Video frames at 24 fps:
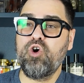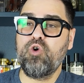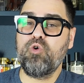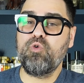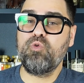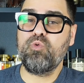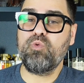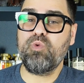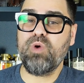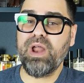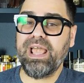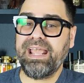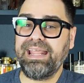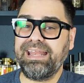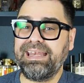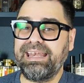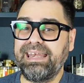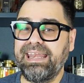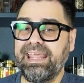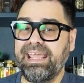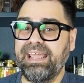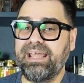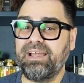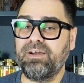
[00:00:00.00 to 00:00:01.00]
Right
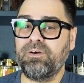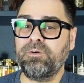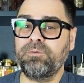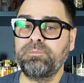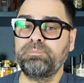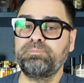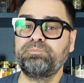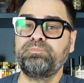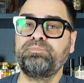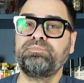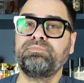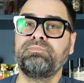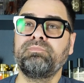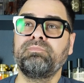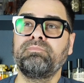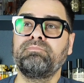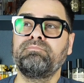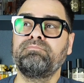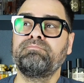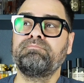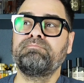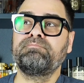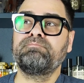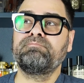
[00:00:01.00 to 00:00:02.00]
now,
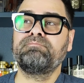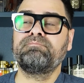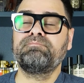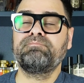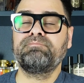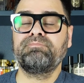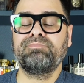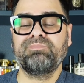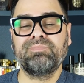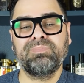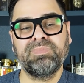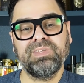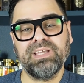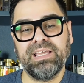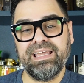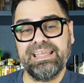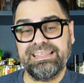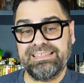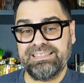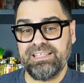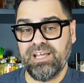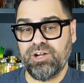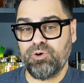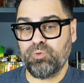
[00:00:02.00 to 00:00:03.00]

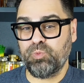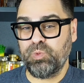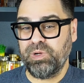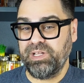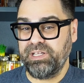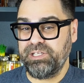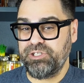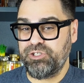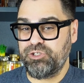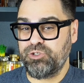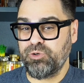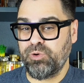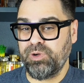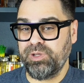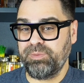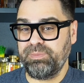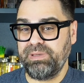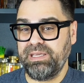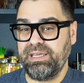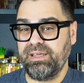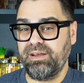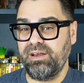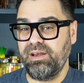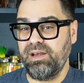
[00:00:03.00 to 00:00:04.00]
it's not really showing
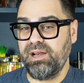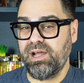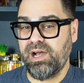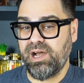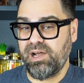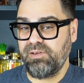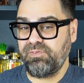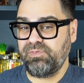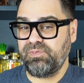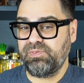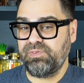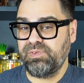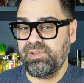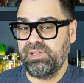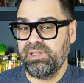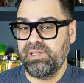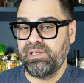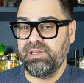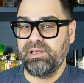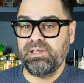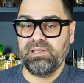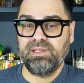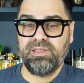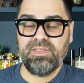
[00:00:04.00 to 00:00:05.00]
me enough
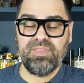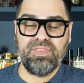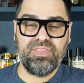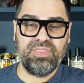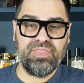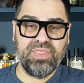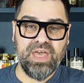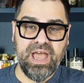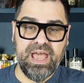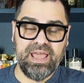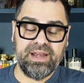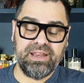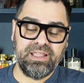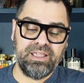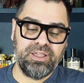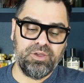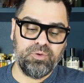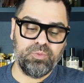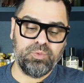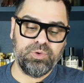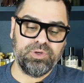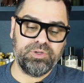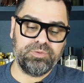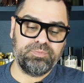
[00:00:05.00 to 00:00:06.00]
that
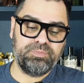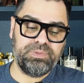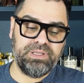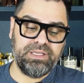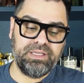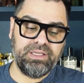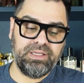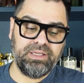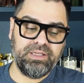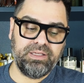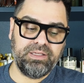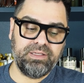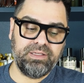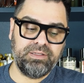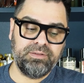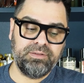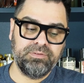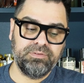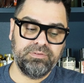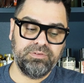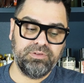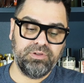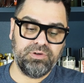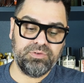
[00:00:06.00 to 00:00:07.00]
it would be,
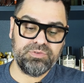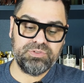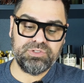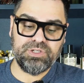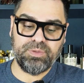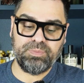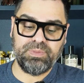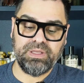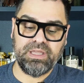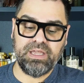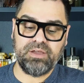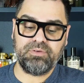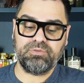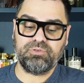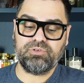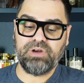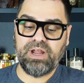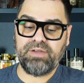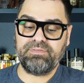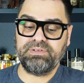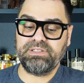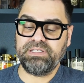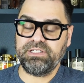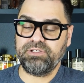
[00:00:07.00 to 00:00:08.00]
you know, something I would
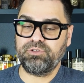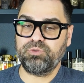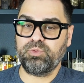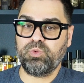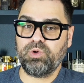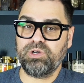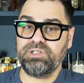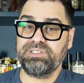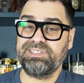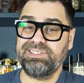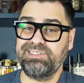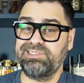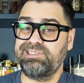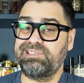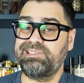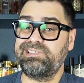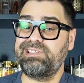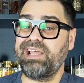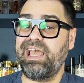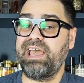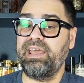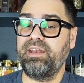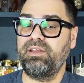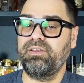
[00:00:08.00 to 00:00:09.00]
gravitate towards
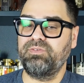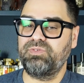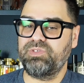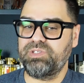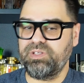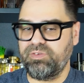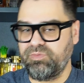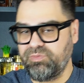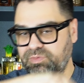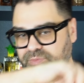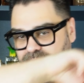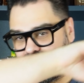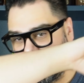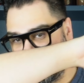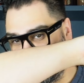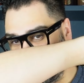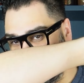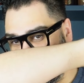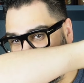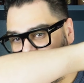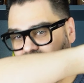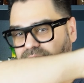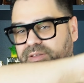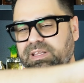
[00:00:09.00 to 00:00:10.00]
instead of Silver Mountain
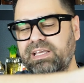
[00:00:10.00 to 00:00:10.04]
Water.